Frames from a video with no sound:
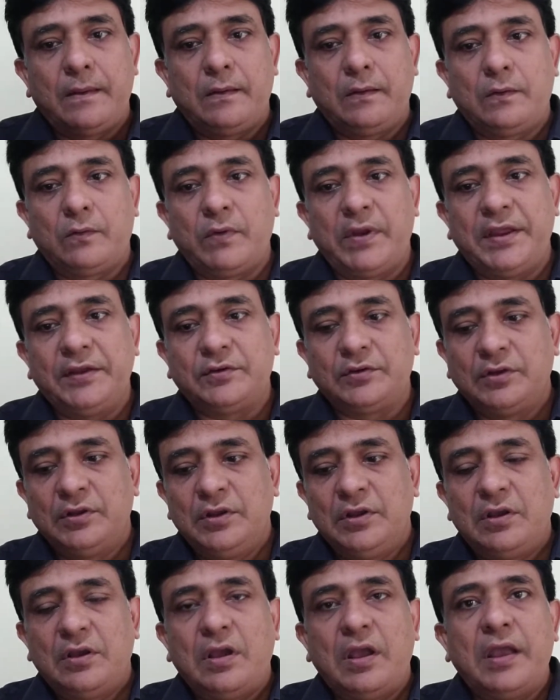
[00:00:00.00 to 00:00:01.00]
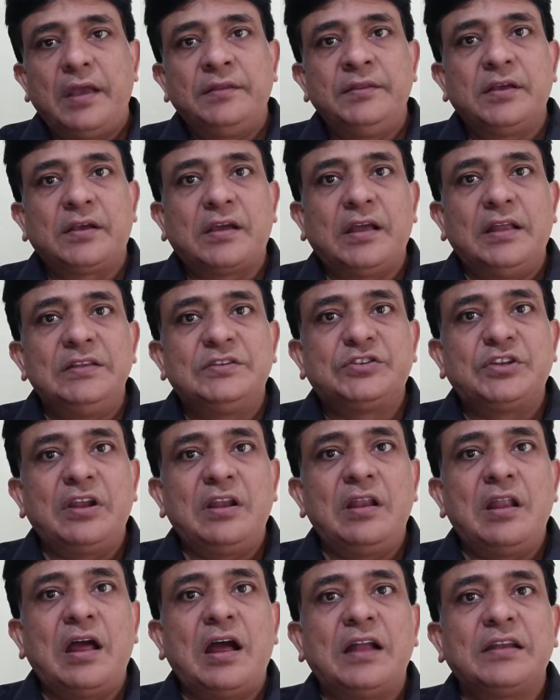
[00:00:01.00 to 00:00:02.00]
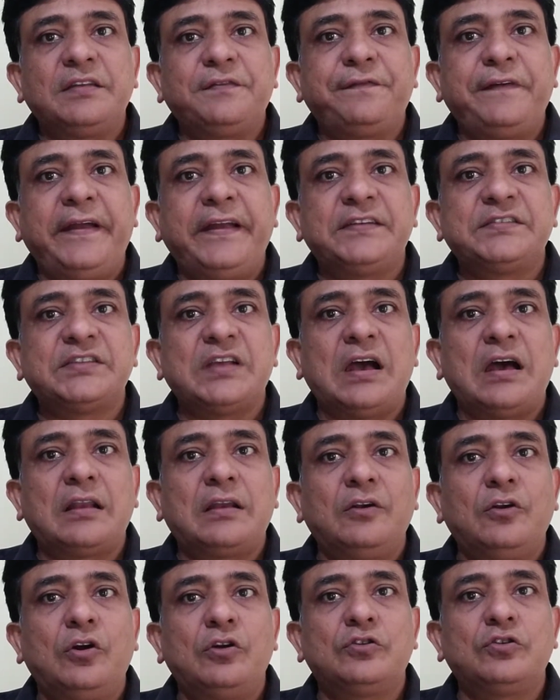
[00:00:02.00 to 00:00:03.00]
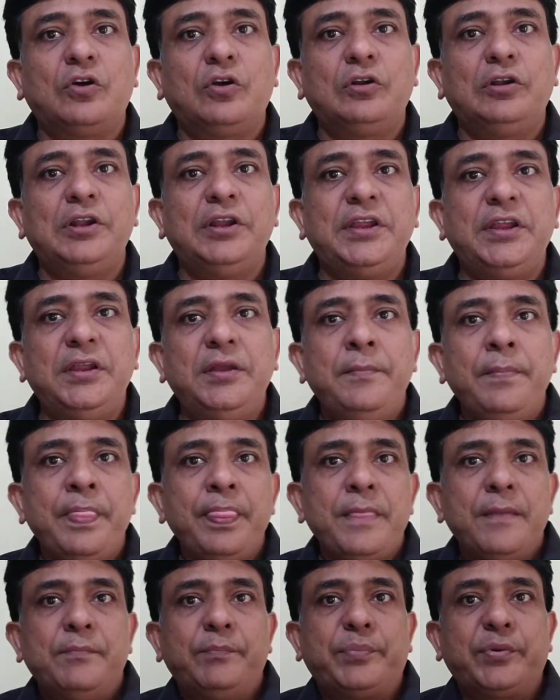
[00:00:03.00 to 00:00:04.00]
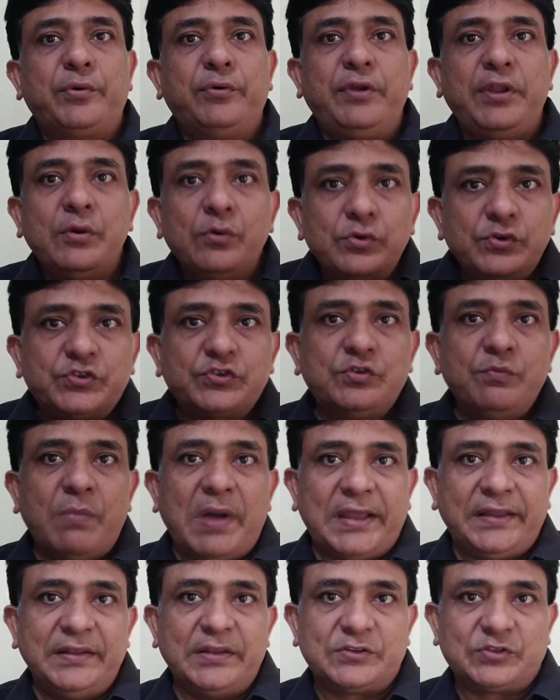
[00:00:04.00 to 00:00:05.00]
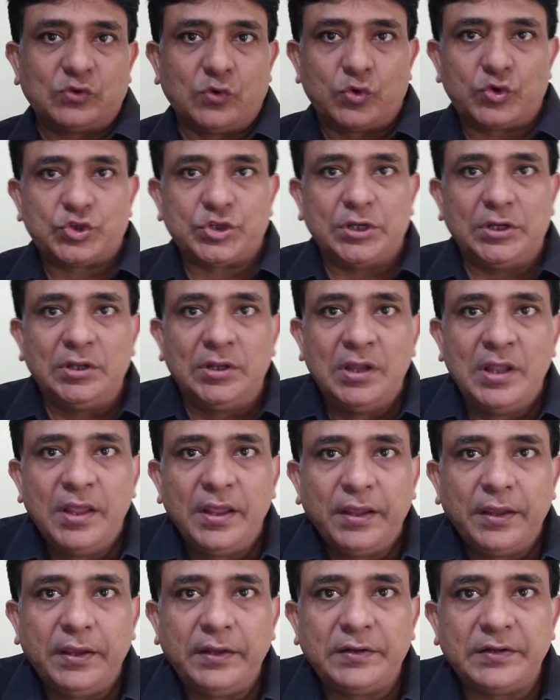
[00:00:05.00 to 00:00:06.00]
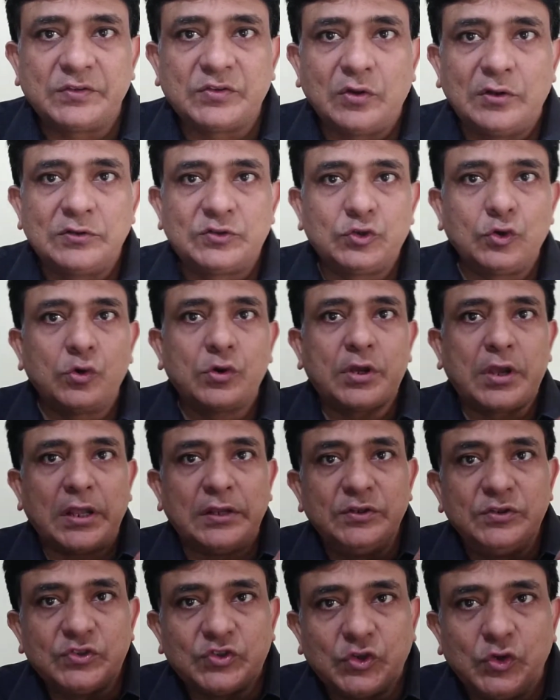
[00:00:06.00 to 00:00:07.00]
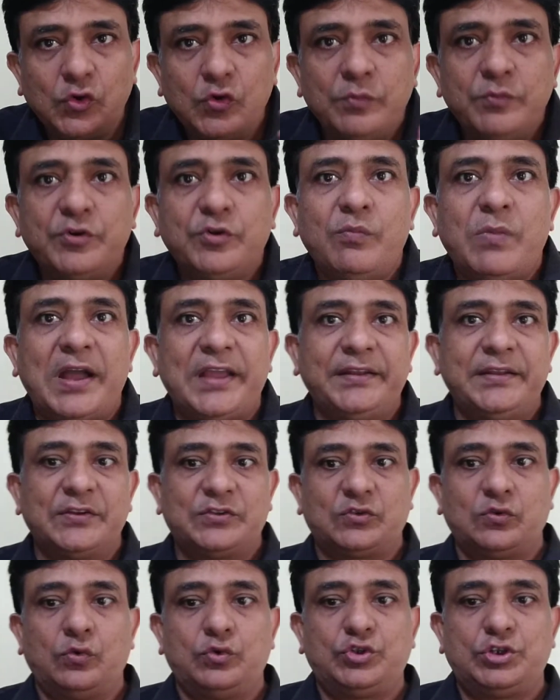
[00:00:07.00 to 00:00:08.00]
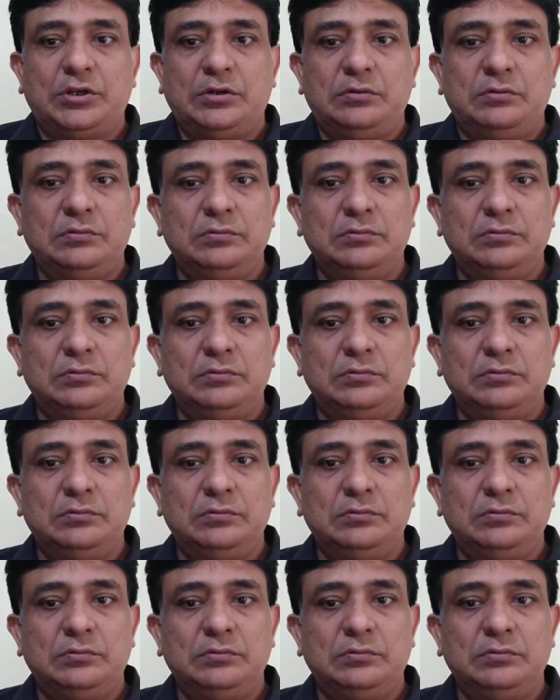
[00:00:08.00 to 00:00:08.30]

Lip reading: right? The cultural artifacts are not only produced by the social, it is also consumed by the social.